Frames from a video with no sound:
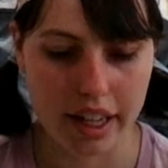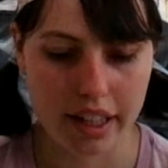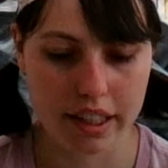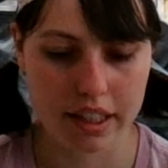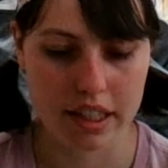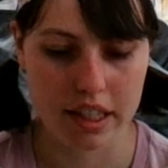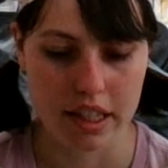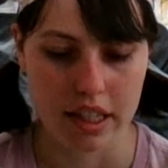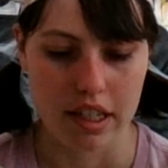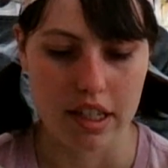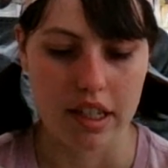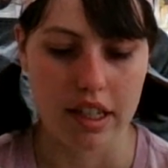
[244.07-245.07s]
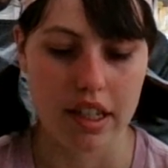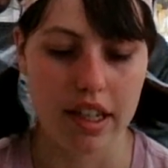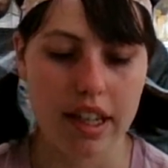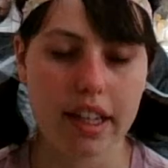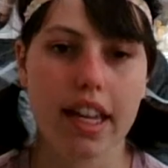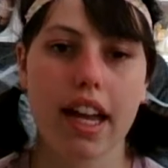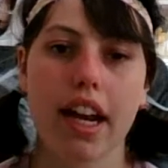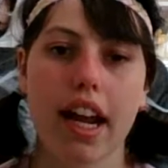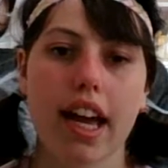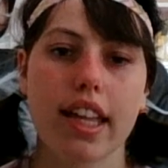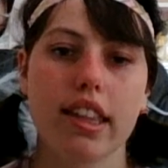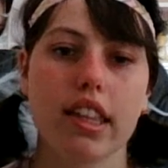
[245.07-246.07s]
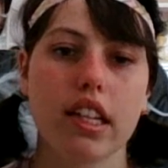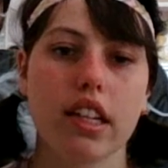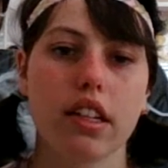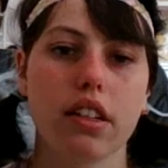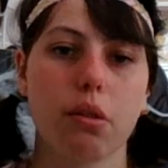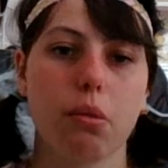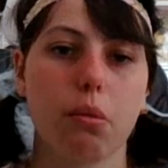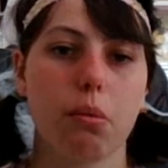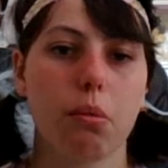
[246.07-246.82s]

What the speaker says: And again, I think